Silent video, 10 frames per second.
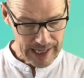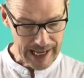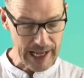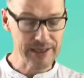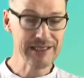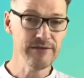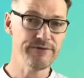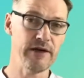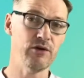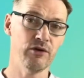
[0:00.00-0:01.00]
and he
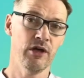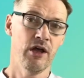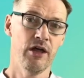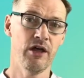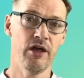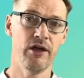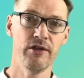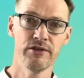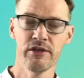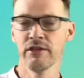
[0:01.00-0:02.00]
felt
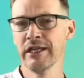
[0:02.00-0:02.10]
uh,